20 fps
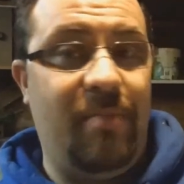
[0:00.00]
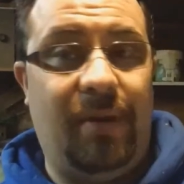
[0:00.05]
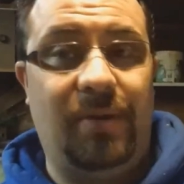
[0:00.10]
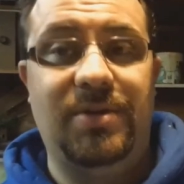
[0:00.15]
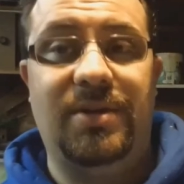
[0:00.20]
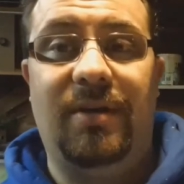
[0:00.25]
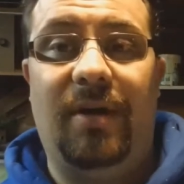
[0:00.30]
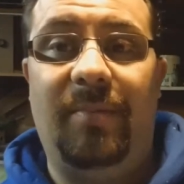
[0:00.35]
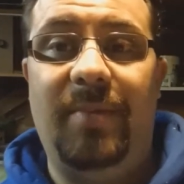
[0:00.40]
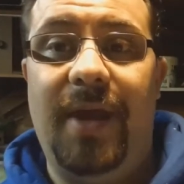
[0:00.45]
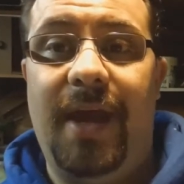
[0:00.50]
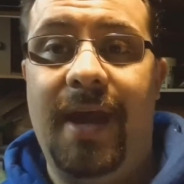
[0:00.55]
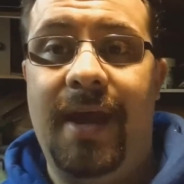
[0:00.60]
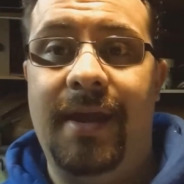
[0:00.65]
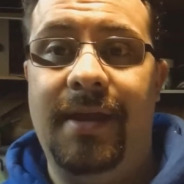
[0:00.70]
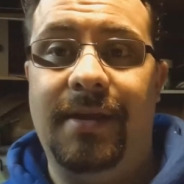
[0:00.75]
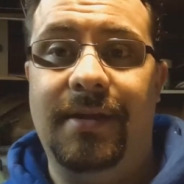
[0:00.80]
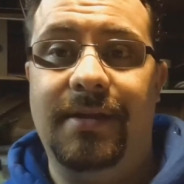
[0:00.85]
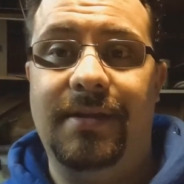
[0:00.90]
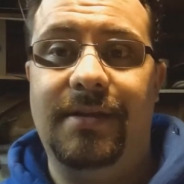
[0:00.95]
Belgian
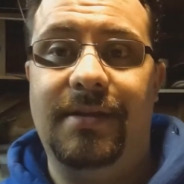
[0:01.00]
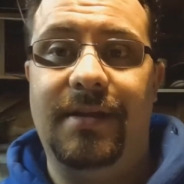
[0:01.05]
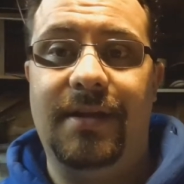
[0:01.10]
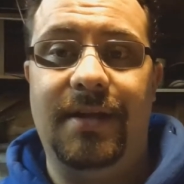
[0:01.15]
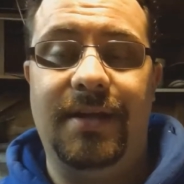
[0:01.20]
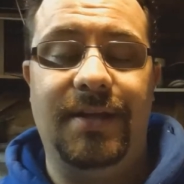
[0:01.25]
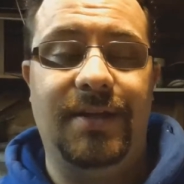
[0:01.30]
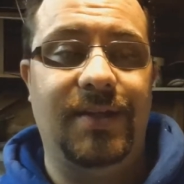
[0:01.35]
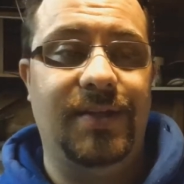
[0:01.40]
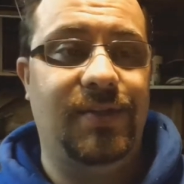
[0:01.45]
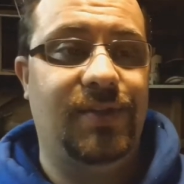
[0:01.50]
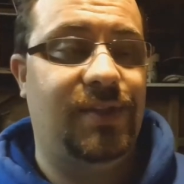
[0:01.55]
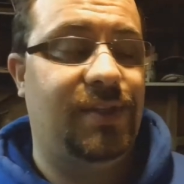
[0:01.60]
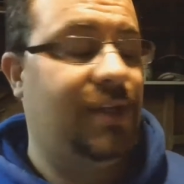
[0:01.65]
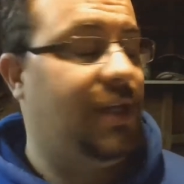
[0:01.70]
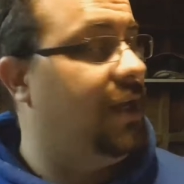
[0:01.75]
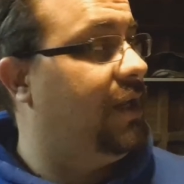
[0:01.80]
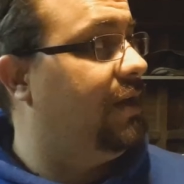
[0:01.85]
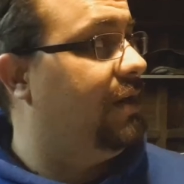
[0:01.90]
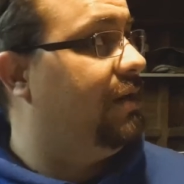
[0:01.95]
IPA
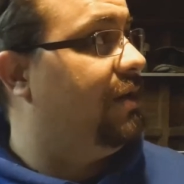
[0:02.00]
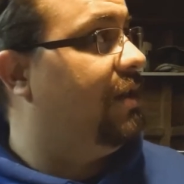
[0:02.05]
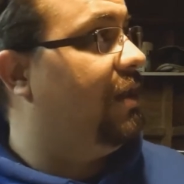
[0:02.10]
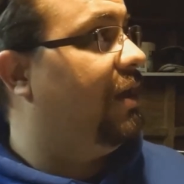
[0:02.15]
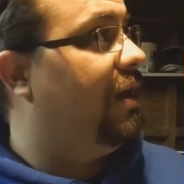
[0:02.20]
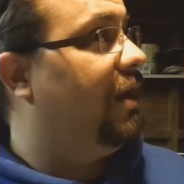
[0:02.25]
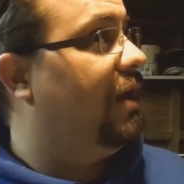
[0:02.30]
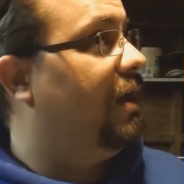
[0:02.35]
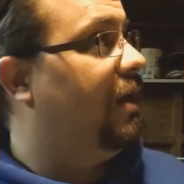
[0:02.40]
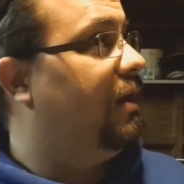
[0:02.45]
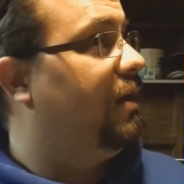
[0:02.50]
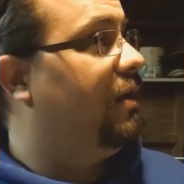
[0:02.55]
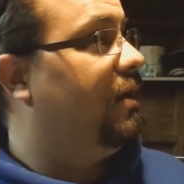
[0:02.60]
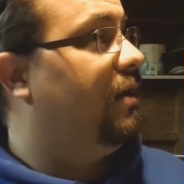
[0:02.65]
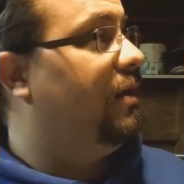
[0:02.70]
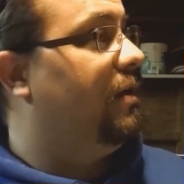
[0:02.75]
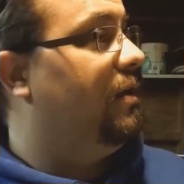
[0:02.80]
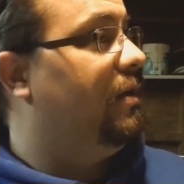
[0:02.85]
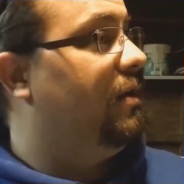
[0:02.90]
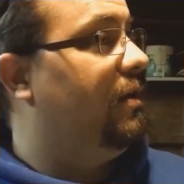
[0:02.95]
is in the
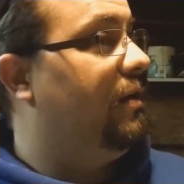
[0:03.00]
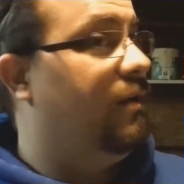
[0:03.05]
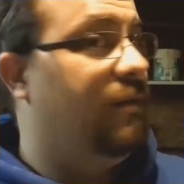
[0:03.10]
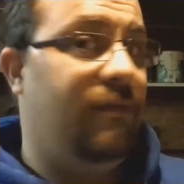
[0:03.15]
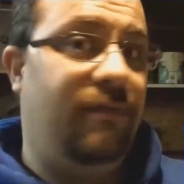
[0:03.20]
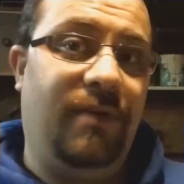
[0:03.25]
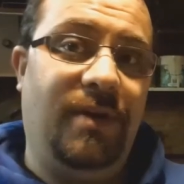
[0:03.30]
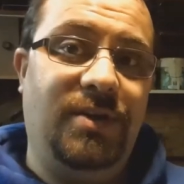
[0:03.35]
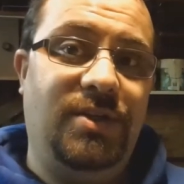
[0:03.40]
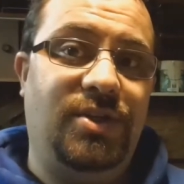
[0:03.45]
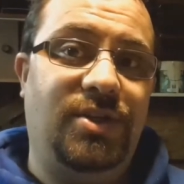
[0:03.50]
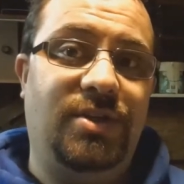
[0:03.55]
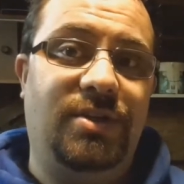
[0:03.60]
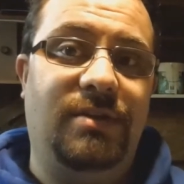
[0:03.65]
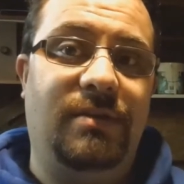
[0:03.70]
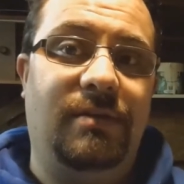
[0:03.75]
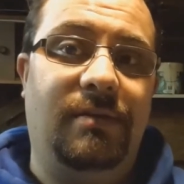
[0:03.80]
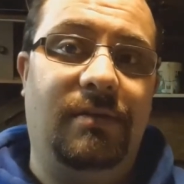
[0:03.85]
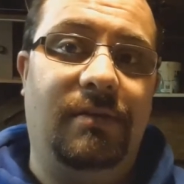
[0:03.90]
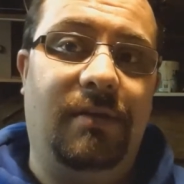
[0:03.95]

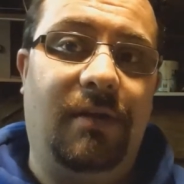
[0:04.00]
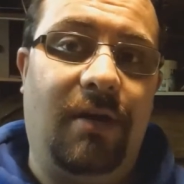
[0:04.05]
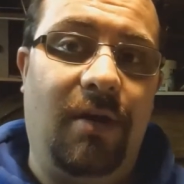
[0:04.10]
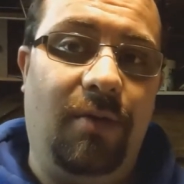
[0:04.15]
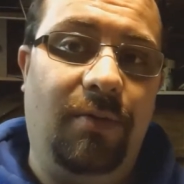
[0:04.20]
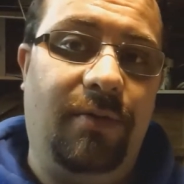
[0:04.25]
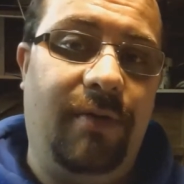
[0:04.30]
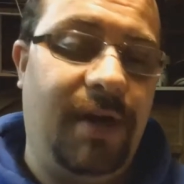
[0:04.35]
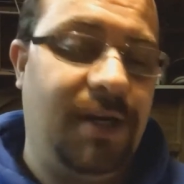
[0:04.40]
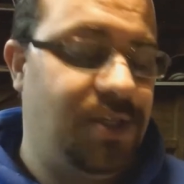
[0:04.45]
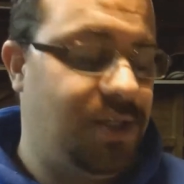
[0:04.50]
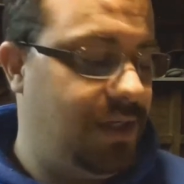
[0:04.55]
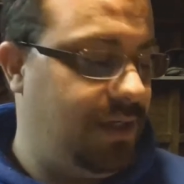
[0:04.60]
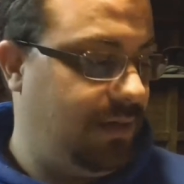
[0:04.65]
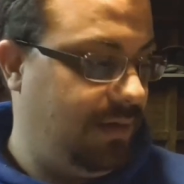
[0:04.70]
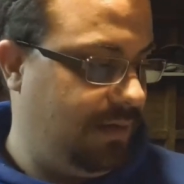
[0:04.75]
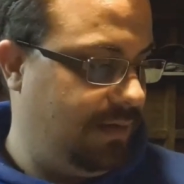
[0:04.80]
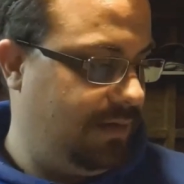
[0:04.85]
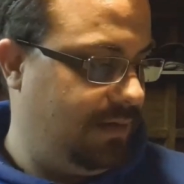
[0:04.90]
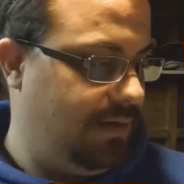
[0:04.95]
fridge, cold
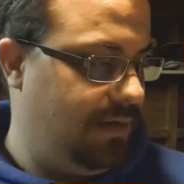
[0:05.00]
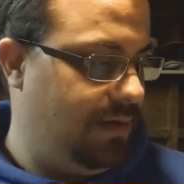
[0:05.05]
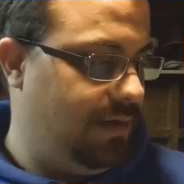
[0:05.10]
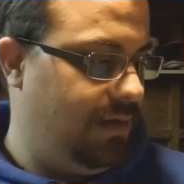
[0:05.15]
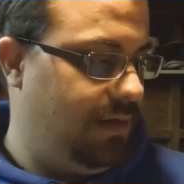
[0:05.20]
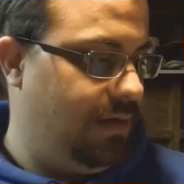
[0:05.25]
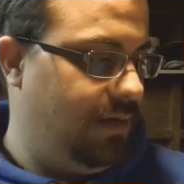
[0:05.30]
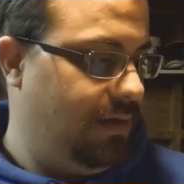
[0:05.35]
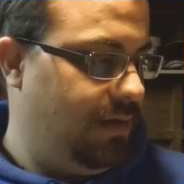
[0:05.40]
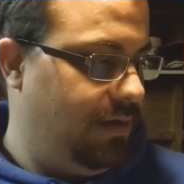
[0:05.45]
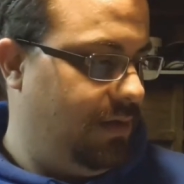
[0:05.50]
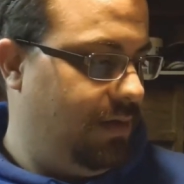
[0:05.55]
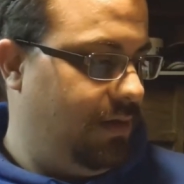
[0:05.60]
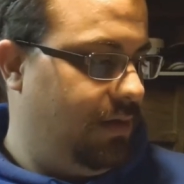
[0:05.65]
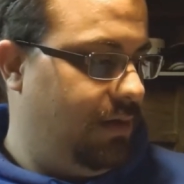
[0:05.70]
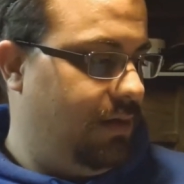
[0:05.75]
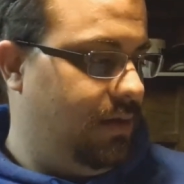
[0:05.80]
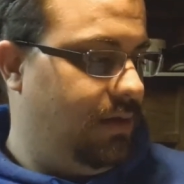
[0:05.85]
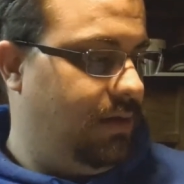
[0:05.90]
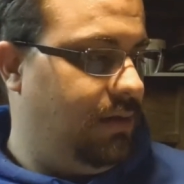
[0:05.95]
crashing.
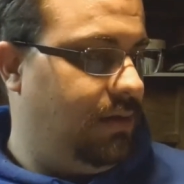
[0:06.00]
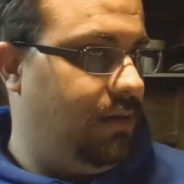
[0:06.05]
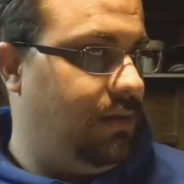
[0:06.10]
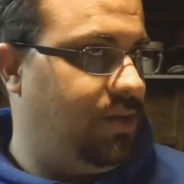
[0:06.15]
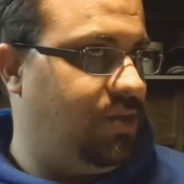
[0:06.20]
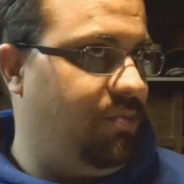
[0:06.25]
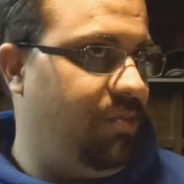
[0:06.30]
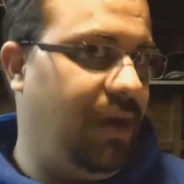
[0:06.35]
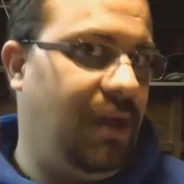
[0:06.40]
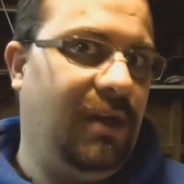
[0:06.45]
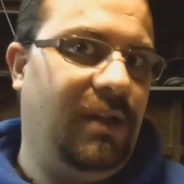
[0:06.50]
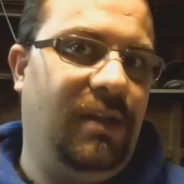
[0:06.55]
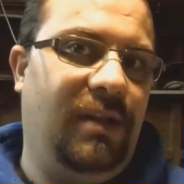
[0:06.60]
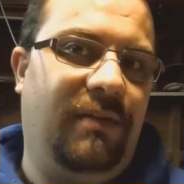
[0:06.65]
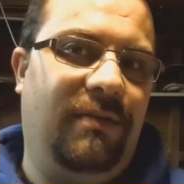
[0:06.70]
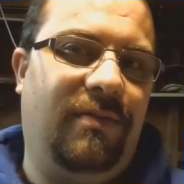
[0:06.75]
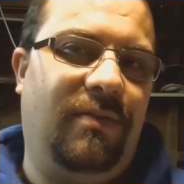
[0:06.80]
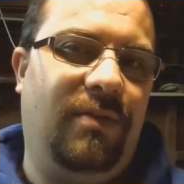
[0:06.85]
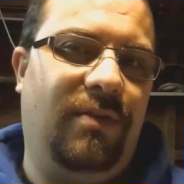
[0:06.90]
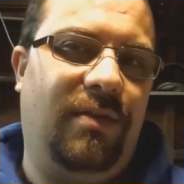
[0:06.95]
It's been in
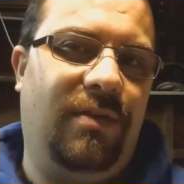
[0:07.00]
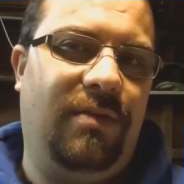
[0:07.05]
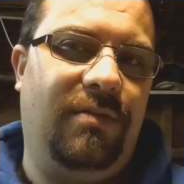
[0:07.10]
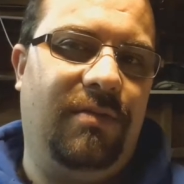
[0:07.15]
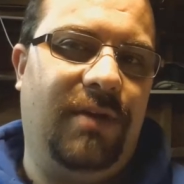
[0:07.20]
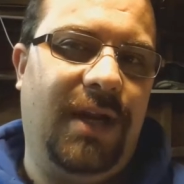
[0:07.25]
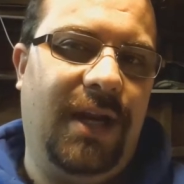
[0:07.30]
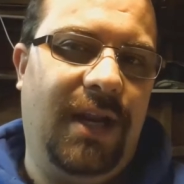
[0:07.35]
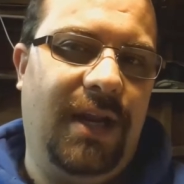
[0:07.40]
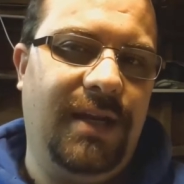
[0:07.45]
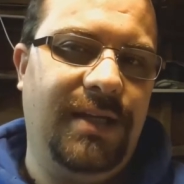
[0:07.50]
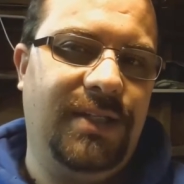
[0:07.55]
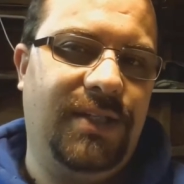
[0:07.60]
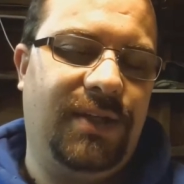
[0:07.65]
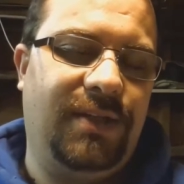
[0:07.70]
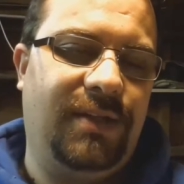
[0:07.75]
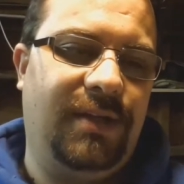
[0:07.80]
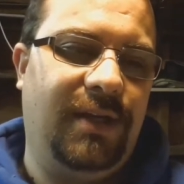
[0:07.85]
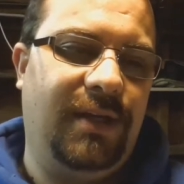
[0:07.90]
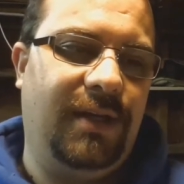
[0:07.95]
there for 3 days,
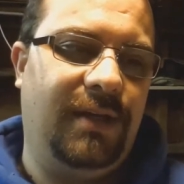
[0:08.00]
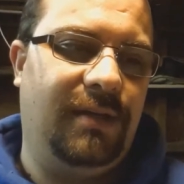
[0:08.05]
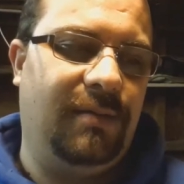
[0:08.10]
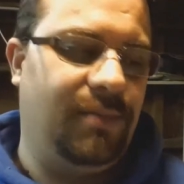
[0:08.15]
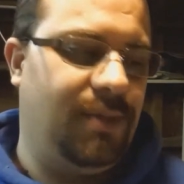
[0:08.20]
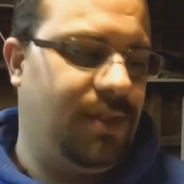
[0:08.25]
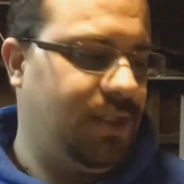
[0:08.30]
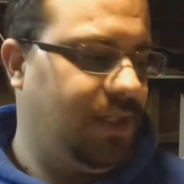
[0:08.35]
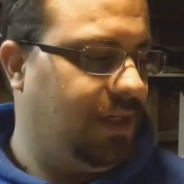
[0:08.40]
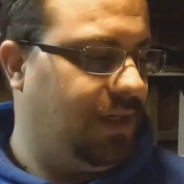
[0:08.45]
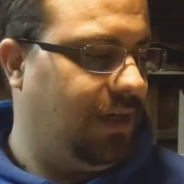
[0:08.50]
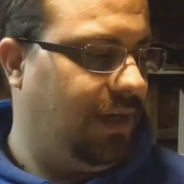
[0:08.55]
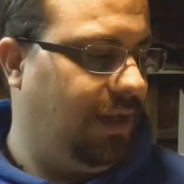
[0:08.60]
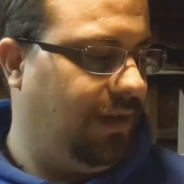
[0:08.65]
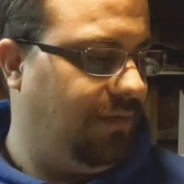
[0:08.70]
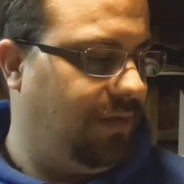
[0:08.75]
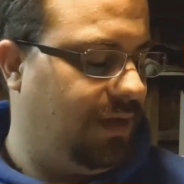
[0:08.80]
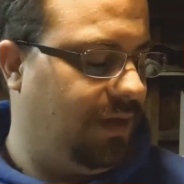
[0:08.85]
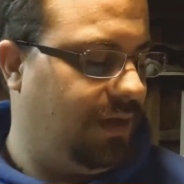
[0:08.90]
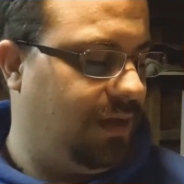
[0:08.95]
I think. I'm just going to
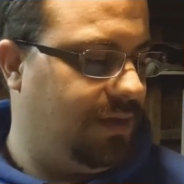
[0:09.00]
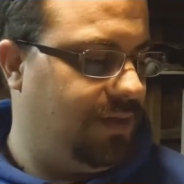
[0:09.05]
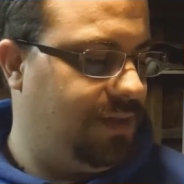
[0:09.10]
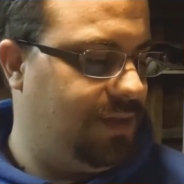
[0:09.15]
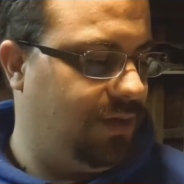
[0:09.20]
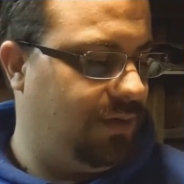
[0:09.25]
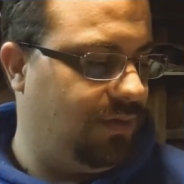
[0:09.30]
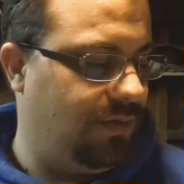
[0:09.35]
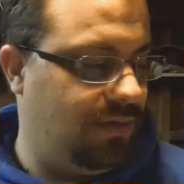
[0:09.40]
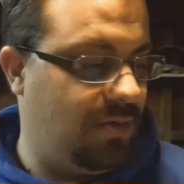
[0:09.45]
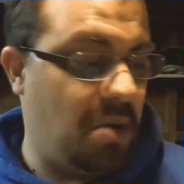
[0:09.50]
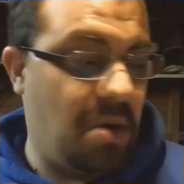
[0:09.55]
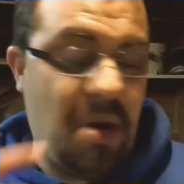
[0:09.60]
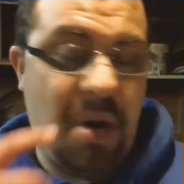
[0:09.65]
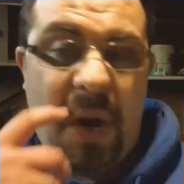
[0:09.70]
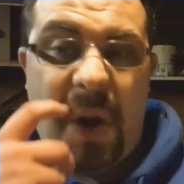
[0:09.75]
leave it until,